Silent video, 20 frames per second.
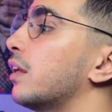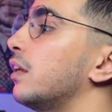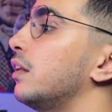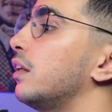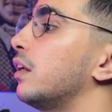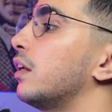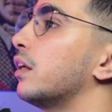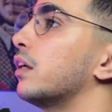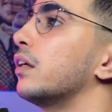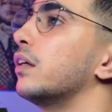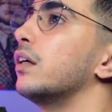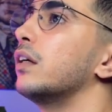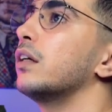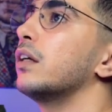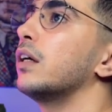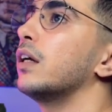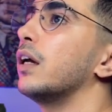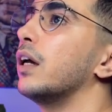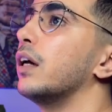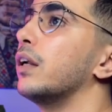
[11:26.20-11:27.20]
in here
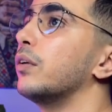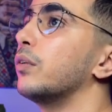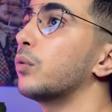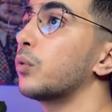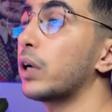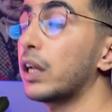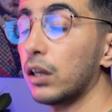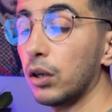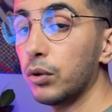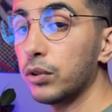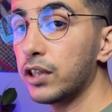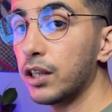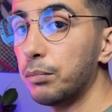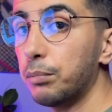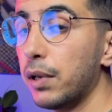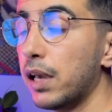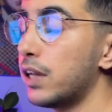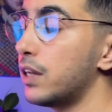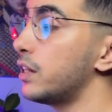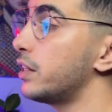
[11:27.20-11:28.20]
and reload the
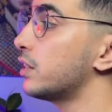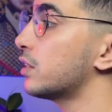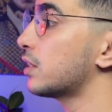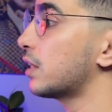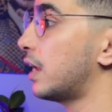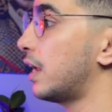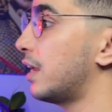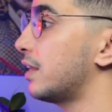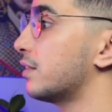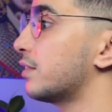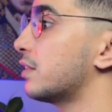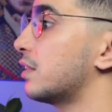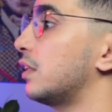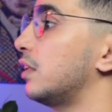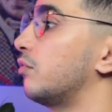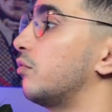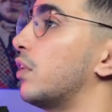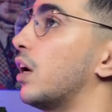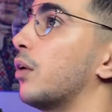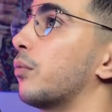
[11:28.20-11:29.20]
page and see
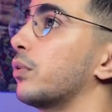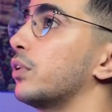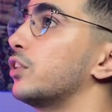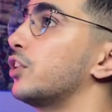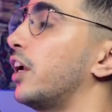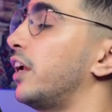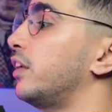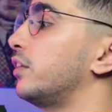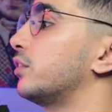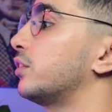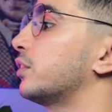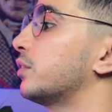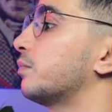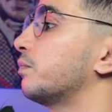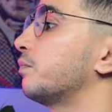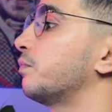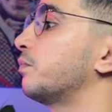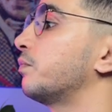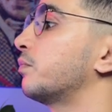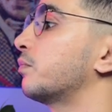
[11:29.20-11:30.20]
if that will change.
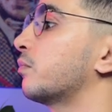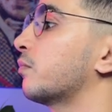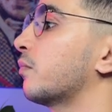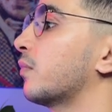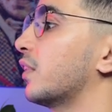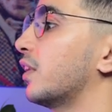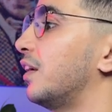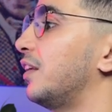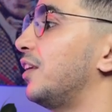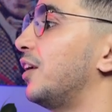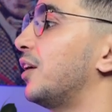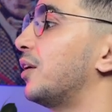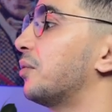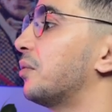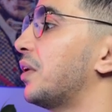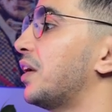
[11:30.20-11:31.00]
And here